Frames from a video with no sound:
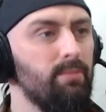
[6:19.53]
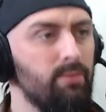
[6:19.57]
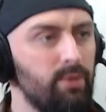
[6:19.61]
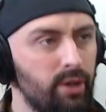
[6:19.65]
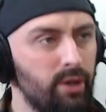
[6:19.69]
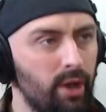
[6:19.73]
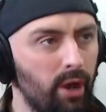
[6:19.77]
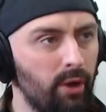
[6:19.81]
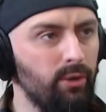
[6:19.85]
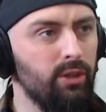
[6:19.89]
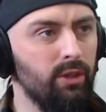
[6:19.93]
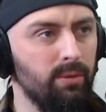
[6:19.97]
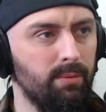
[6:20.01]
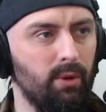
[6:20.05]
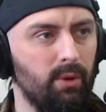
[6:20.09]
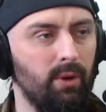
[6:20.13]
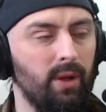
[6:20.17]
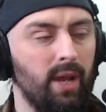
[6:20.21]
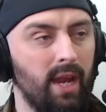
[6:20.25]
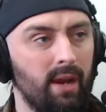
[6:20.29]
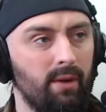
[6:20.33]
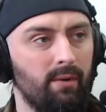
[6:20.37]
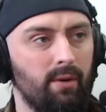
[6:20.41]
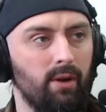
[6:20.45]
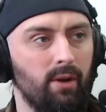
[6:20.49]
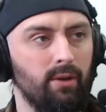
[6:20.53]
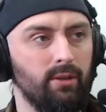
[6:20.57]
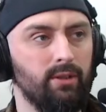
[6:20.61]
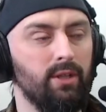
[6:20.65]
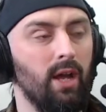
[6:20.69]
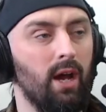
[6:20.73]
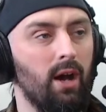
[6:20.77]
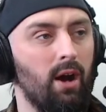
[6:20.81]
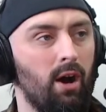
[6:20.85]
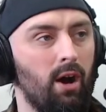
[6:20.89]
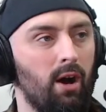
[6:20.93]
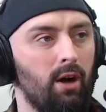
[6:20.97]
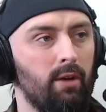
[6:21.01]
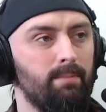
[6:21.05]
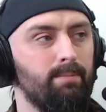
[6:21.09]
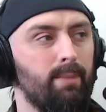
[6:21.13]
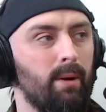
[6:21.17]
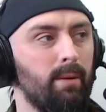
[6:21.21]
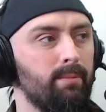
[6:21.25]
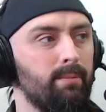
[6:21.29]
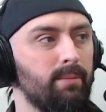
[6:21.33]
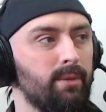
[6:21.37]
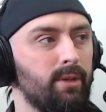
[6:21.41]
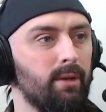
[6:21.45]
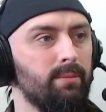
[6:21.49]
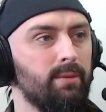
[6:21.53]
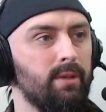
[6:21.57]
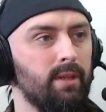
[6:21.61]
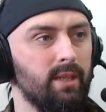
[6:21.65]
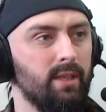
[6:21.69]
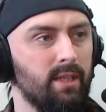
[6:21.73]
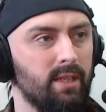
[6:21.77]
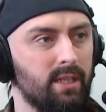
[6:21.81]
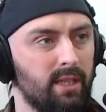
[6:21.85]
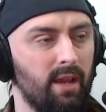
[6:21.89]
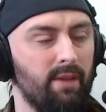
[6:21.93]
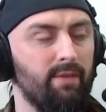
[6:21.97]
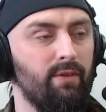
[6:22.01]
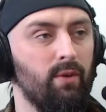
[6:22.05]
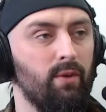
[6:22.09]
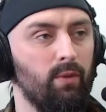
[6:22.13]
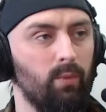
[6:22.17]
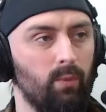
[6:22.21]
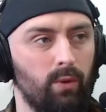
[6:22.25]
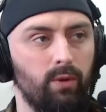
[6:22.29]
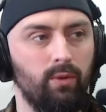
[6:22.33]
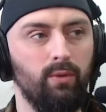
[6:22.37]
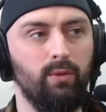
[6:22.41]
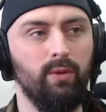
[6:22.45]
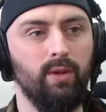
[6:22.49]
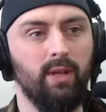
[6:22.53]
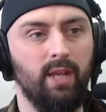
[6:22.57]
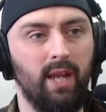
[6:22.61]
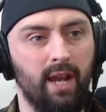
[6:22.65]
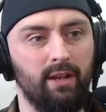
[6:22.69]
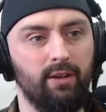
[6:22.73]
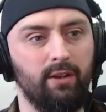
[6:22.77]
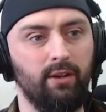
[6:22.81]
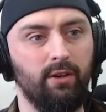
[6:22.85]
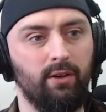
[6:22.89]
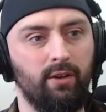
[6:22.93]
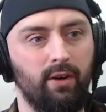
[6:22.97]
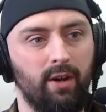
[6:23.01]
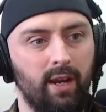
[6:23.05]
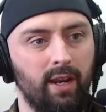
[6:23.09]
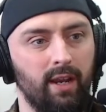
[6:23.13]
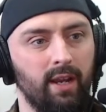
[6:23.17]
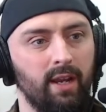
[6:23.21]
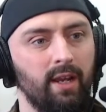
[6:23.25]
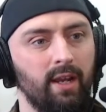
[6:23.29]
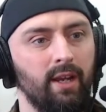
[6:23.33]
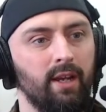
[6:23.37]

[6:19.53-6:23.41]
notable heroes that aren't bumped up to the 7 wound category.